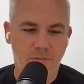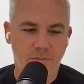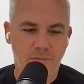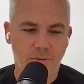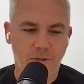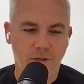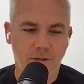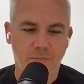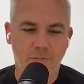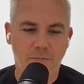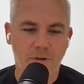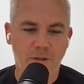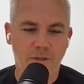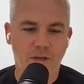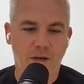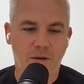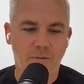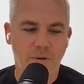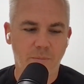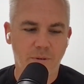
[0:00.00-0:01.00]
we
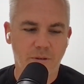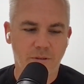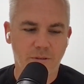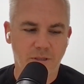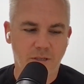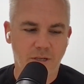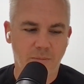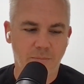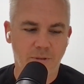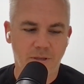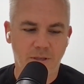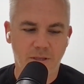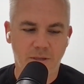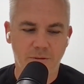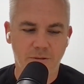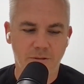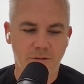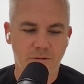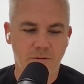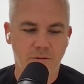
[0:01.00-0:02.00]
thought we built a company that
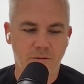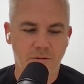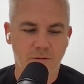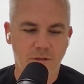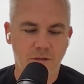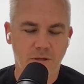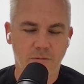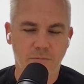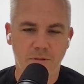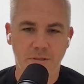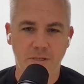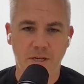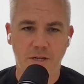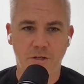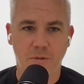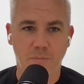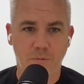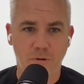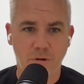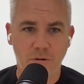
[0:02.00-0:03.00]
was,
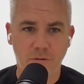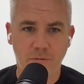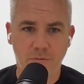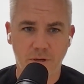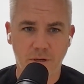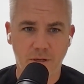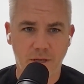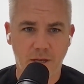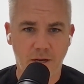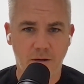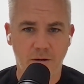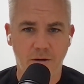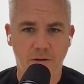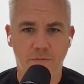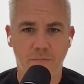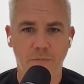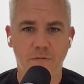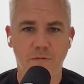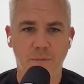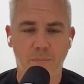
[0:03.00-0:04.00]
recession proof, and it had
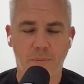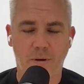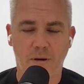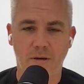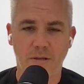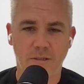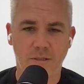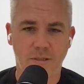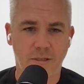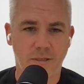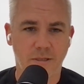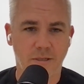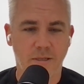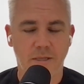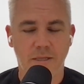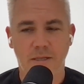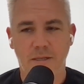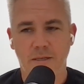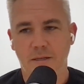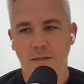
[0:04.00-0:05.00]
enough moving parts to
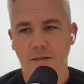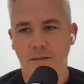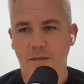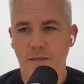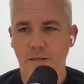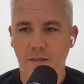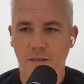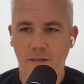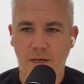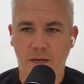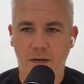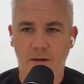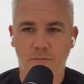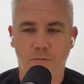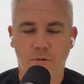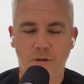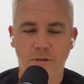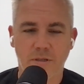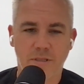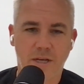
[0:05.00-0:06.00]
kind of
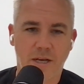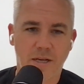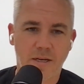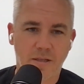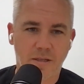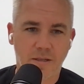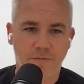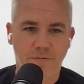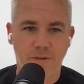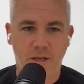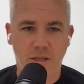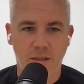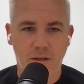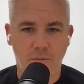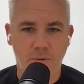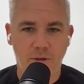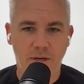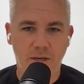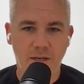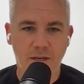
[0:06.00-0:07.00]
one side to lift the
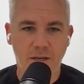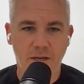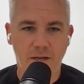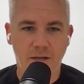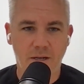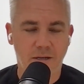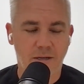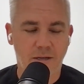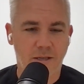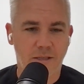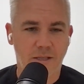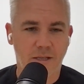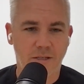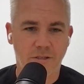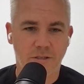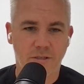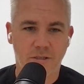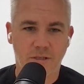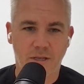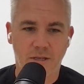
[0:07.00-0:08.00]
other when needed. And that
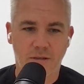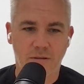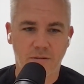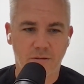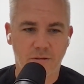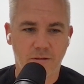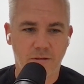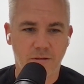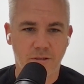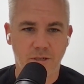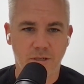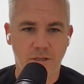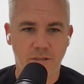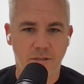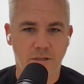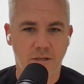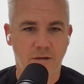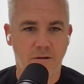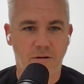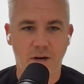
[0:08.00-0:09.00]

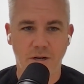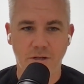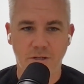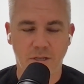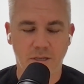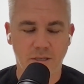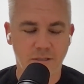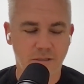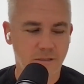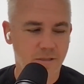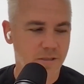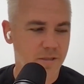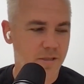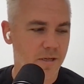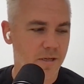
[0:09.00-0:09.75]
just crushed us.